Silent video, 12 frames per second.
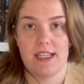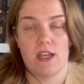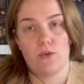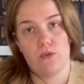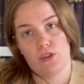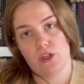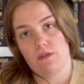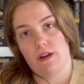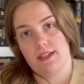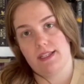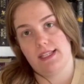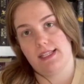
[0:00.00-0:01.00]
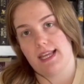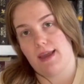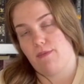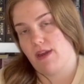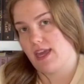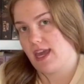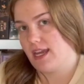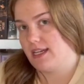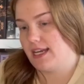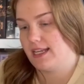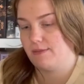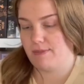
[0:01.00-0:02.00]
that also runs the same weekend
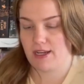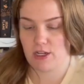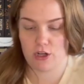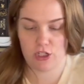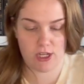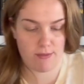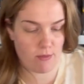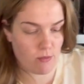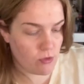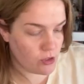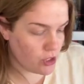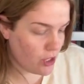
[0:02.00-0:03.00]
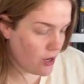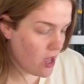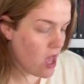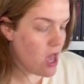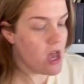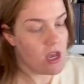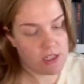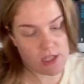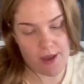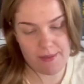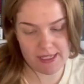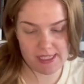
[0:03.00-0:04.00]
as Bendigo Sheep and Wool show. So
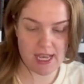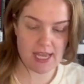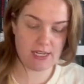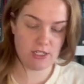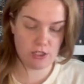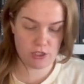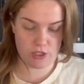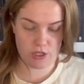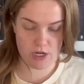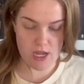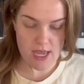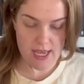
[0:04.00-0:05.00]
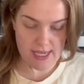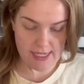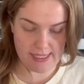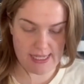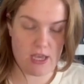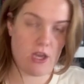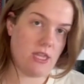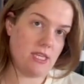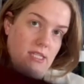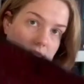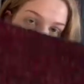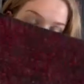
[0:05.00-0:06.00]
I'm excited to see her
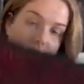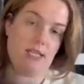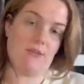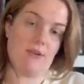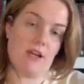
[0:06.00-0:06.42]
this year and see what